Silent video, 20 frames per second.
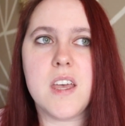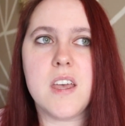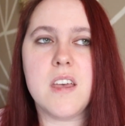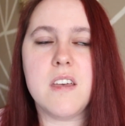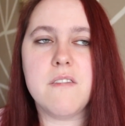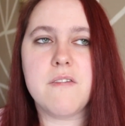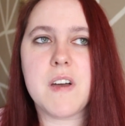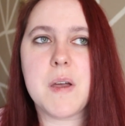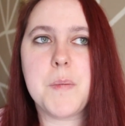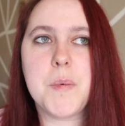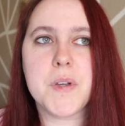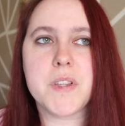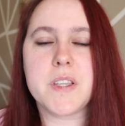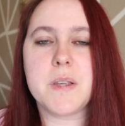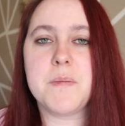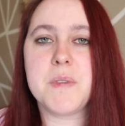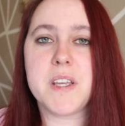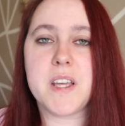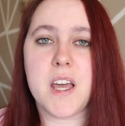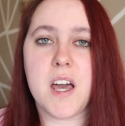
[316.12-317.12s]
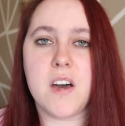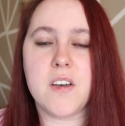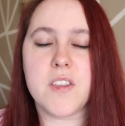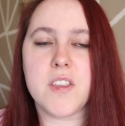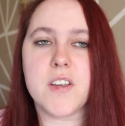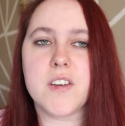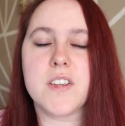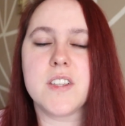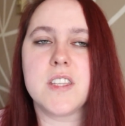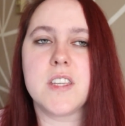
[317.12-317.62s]
if I put something out
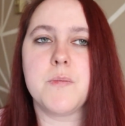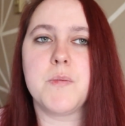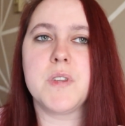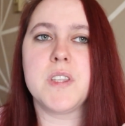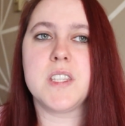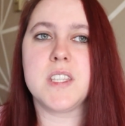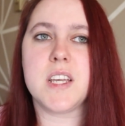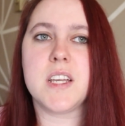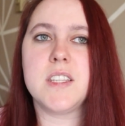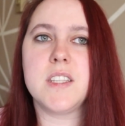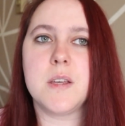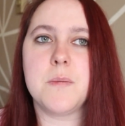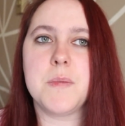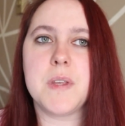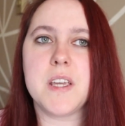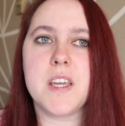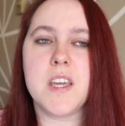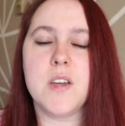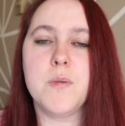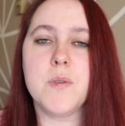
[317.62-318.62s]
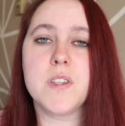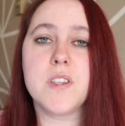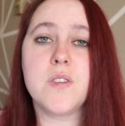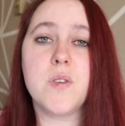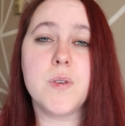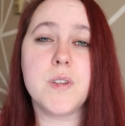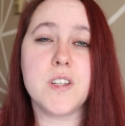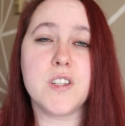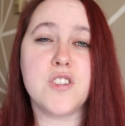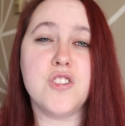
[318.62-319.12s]
there and someone said something, it was
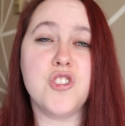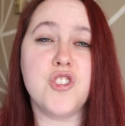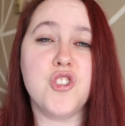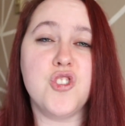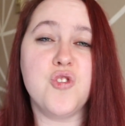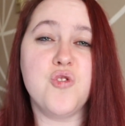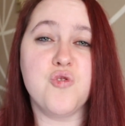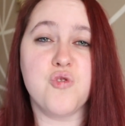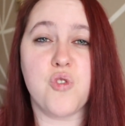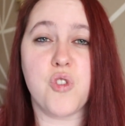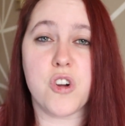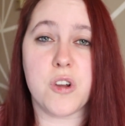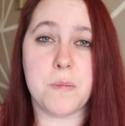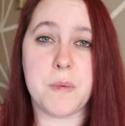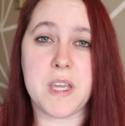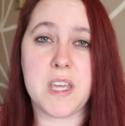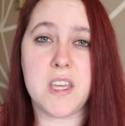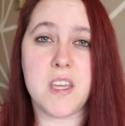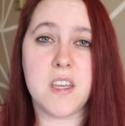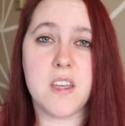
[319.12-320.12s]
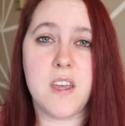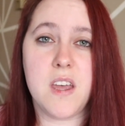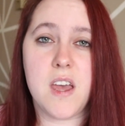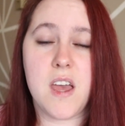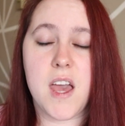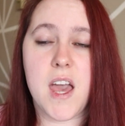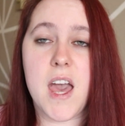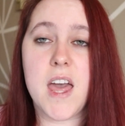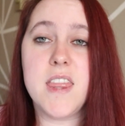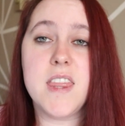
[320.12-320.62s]
going to destroy me.
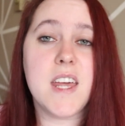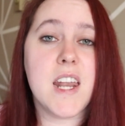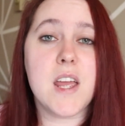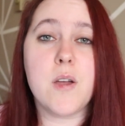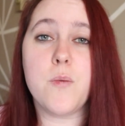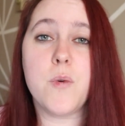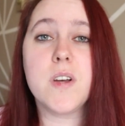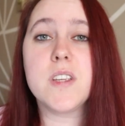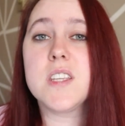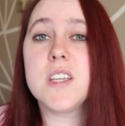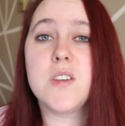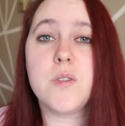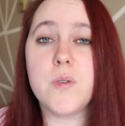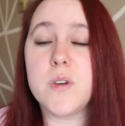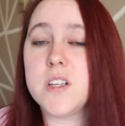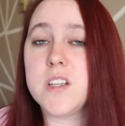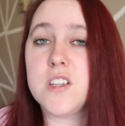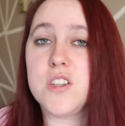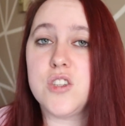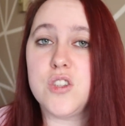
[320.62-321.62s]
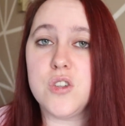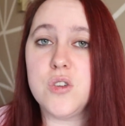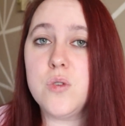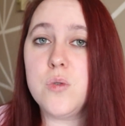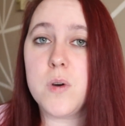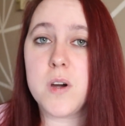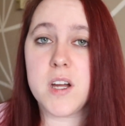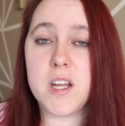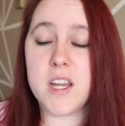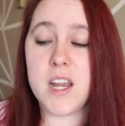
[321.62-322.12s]
And then I wasn't going to do
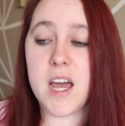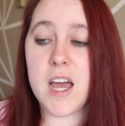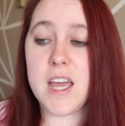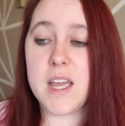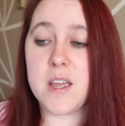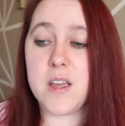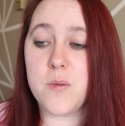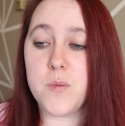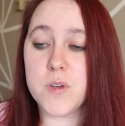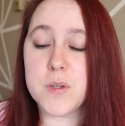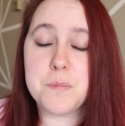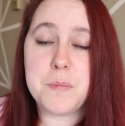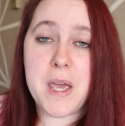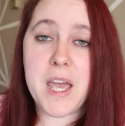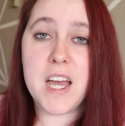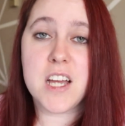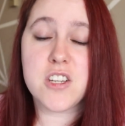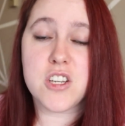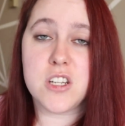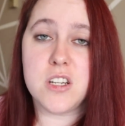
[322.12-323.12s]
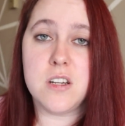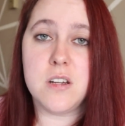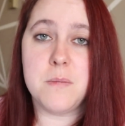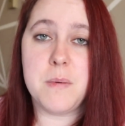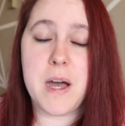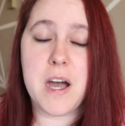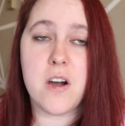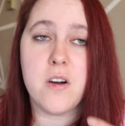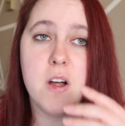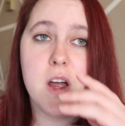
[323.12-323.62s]
what I was passionate
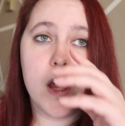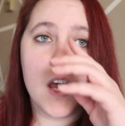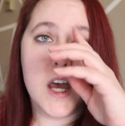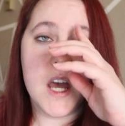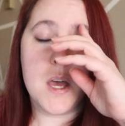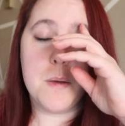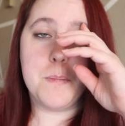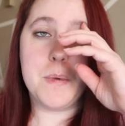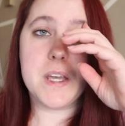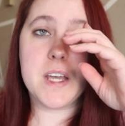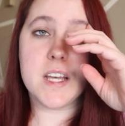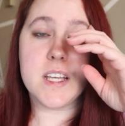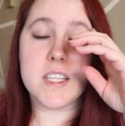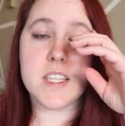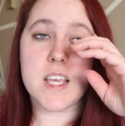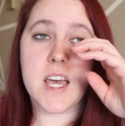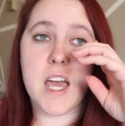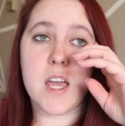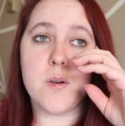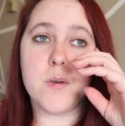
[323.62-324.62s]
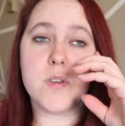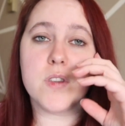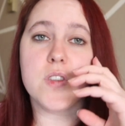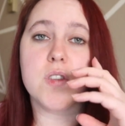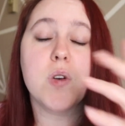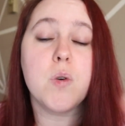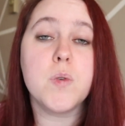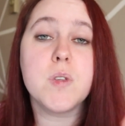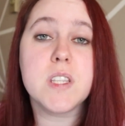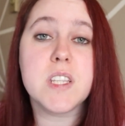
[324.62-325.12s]
about because I was
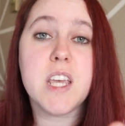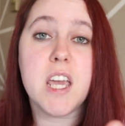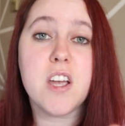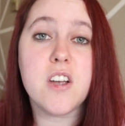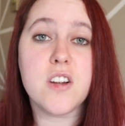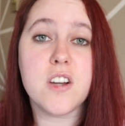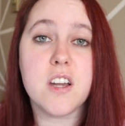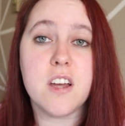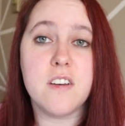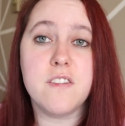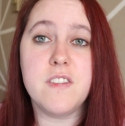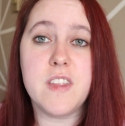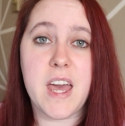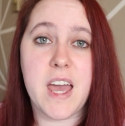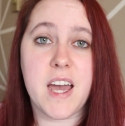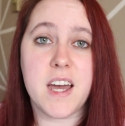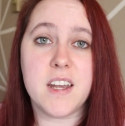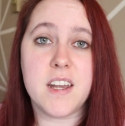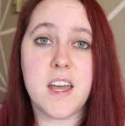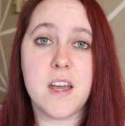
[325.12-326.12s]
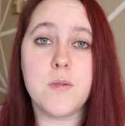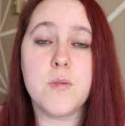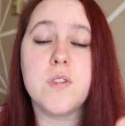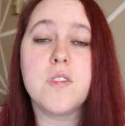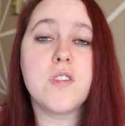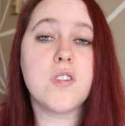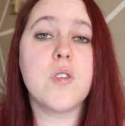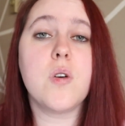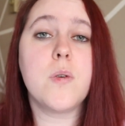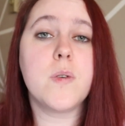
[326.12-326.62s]
so scared of that. I was
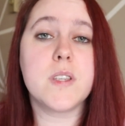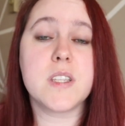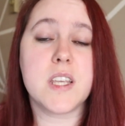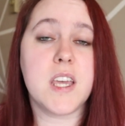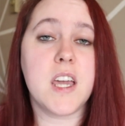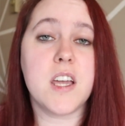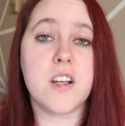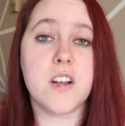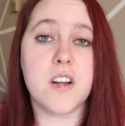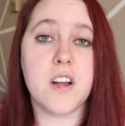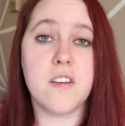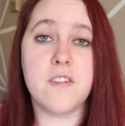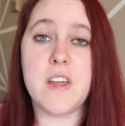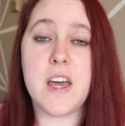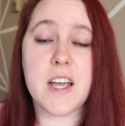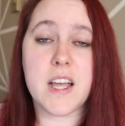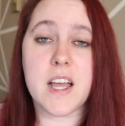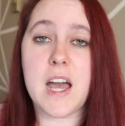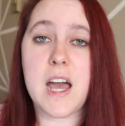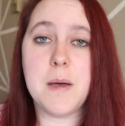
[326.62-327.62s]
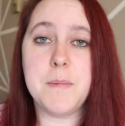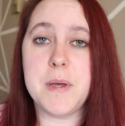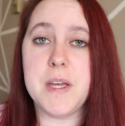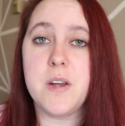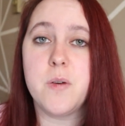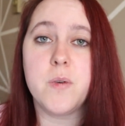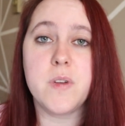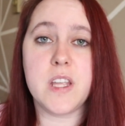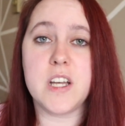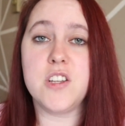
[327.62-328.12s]
so scared of that
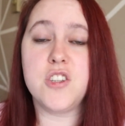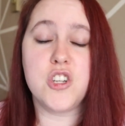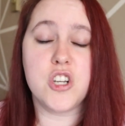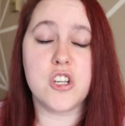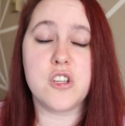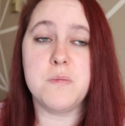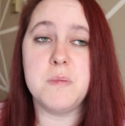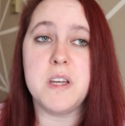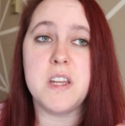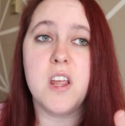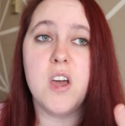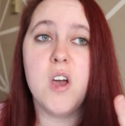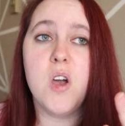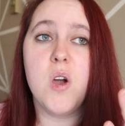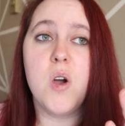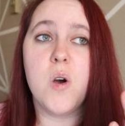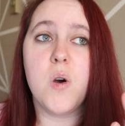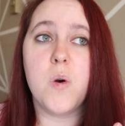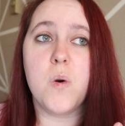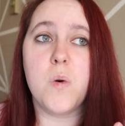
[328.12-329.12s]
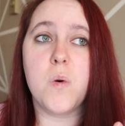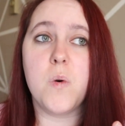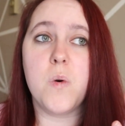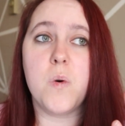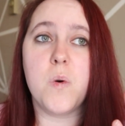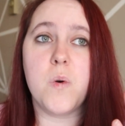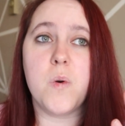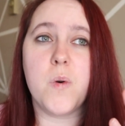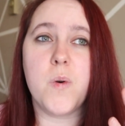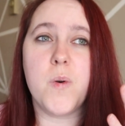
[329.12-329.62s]
comment or that judgment
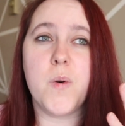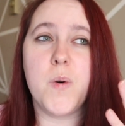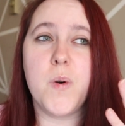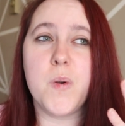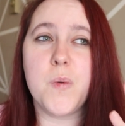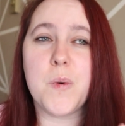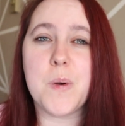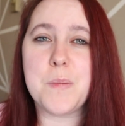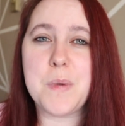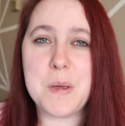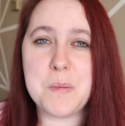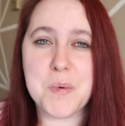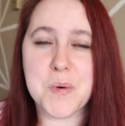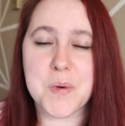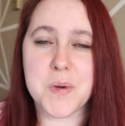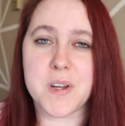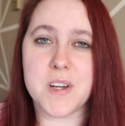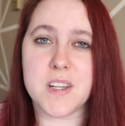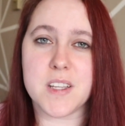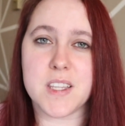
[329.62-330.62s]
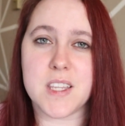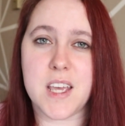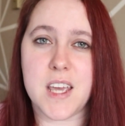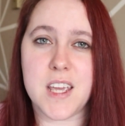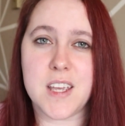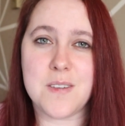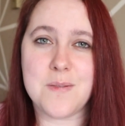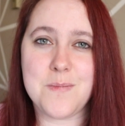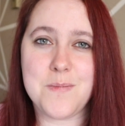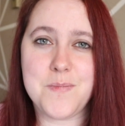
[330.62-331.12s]
or what people are going to
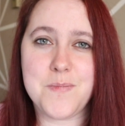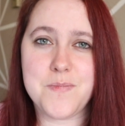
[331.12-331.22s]
say.